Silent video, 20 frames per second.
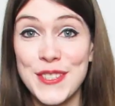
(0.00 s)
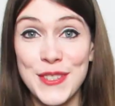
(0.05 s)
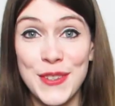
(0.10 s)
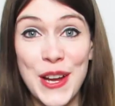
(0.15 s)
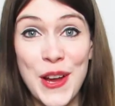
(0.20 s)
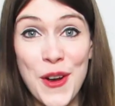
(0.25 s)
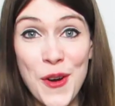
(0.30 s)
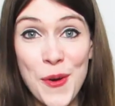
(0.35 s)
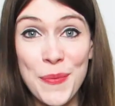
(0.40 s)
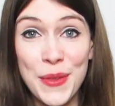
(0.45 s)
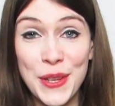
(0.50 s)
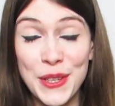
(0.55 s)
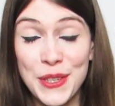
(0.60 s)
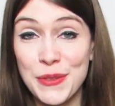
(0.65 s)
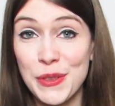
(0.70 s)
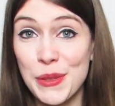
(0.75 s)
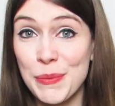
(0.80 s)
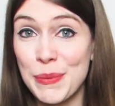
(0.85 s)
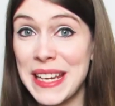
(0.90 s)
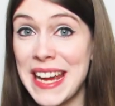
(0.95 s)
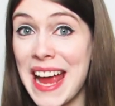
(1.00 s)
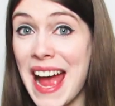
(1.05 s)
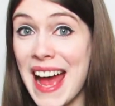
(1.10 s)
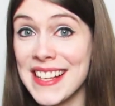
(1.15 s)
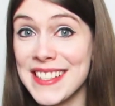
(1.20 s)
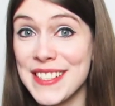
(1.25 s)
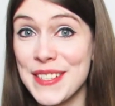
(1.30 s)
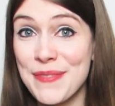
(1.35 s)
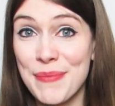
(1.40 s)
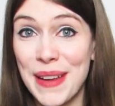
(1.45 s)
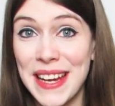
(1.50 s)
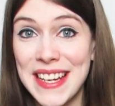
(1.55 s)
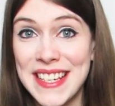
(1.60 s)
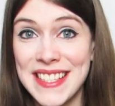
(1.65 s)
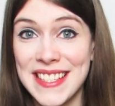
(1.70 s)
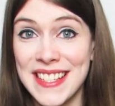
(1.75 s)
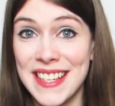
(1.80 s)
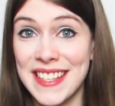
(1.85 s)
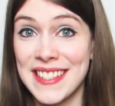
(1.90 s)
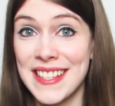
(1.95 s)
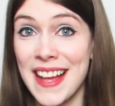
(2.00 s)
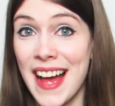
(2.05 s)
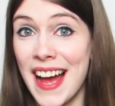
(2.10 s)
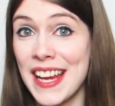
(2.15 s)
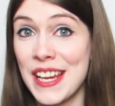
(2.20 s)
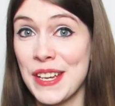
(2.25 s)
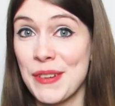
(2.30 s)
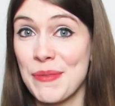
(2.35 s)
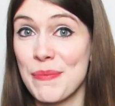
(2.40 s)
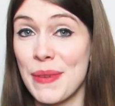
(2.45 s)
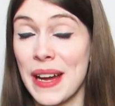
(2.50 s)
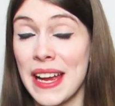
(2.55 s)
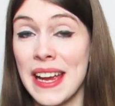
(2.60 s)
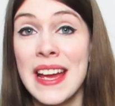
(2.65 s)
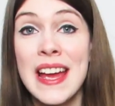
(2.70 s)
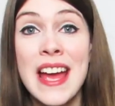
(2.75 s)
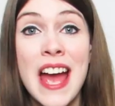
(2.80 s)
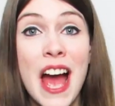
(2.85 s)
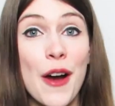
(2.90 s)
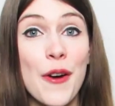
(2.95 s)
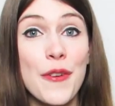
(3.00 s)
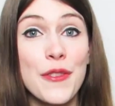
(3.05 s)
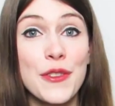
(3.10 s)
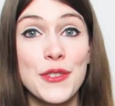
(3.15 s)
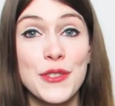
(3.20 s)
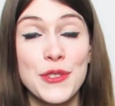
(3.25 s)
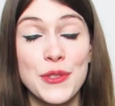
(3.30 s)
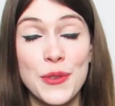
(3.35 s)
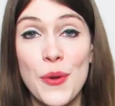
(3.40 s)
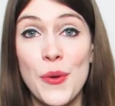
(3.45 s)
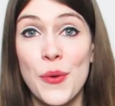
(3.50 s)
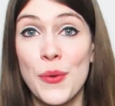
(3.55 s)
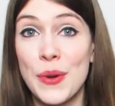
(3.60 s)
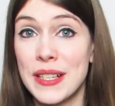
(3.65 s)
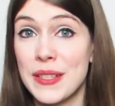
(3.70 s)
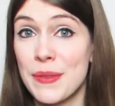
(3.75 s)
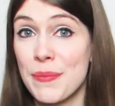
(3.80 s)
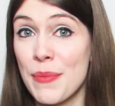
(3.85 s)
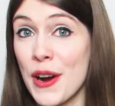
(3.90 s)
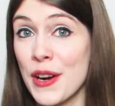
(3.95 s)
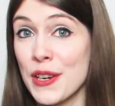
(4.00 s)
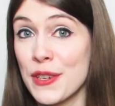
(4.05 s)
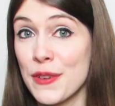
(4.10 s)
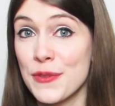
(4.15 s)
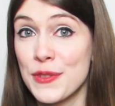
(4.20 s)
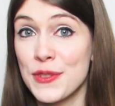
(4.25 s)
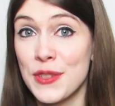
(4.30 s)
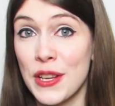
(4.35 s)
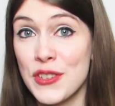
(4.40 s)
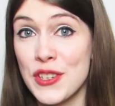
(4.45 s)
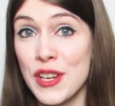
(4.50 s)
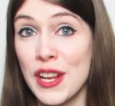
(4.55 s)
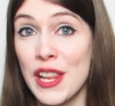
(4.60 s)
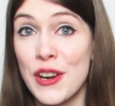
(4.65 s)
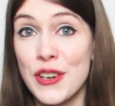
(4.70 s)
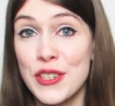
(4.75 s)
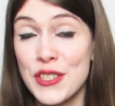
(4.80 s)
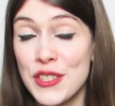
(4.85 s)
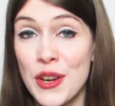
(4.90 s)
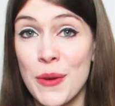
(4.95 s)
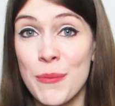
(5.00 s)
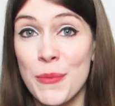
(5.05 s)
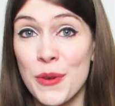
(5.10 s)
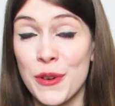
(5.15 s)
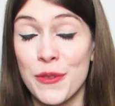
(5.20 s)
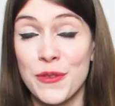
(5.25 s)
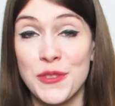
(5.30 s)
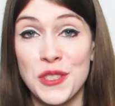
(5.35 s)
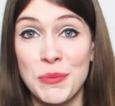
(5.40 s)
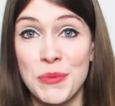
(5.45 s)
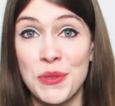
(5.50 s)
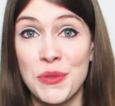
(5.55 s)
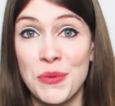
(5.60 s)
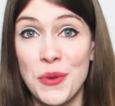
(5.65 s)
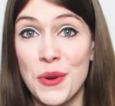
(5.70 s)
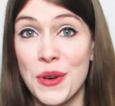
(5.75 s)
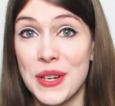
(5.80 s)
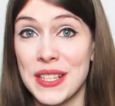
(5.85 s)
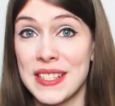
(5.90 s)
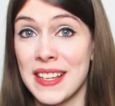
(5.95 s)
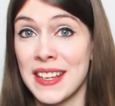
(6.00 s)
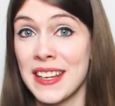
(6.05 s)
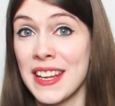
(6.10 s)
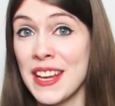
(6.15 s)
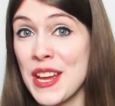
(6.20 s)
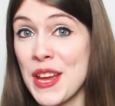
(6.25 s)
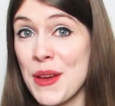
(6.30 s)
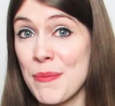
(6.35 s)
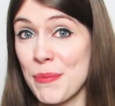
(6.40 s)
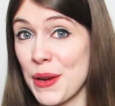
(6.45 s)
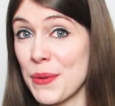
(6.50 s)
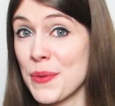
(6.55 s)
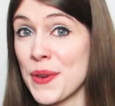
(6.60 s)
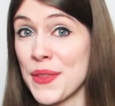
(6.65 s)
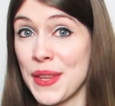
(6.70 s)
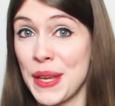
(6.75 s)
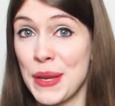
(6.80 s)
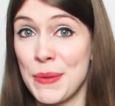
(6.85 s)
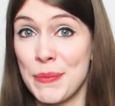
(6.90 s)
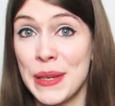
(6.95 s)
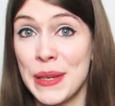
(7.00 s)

So I hope that you will be as amazed as I am by how the soul is a part of such a large number of German words and by what they